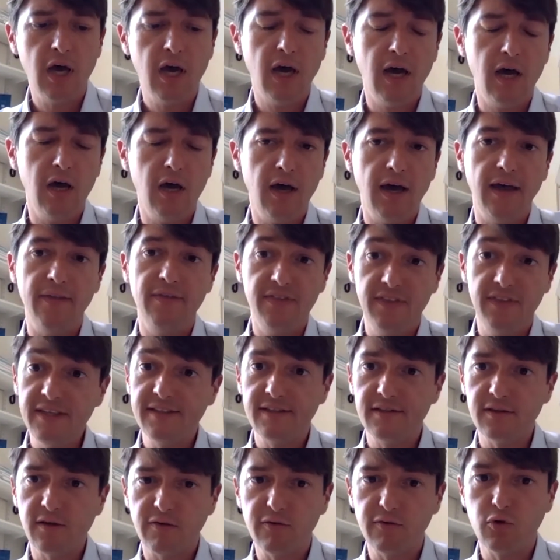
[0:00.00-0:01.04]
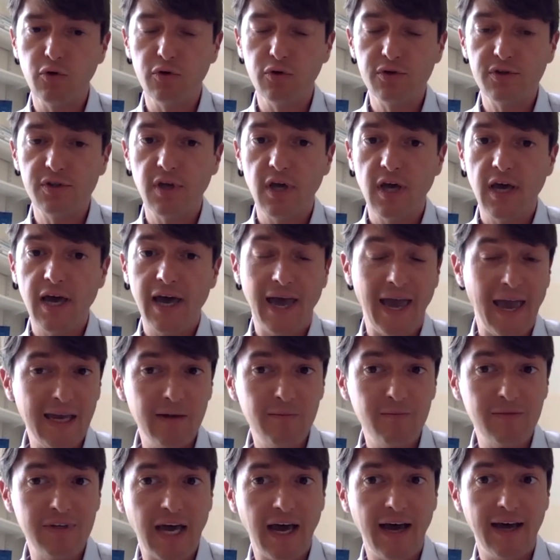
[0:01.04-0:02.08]
Uh, and this is, of course,
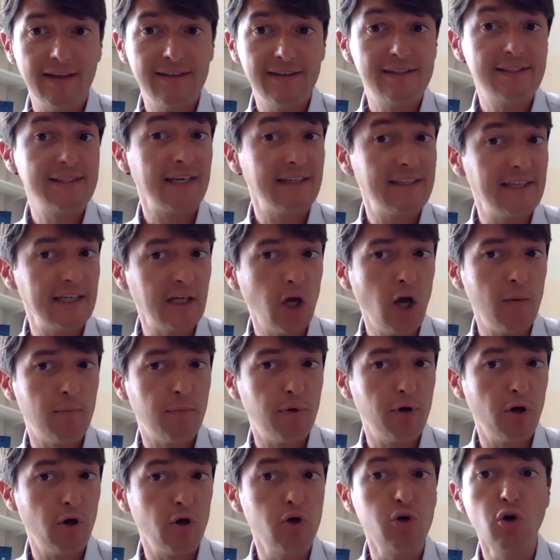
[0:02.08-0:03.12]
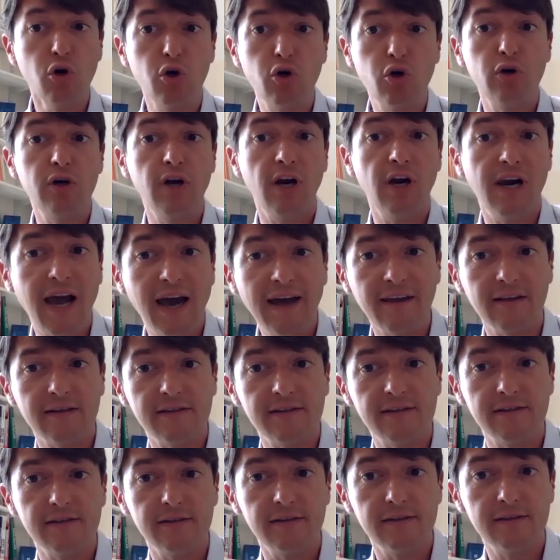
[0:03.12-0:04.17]
aimed at setting up local
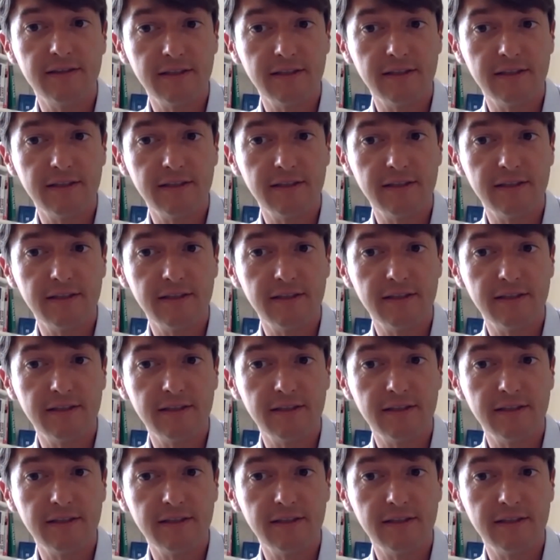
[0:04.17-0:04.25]
alliances.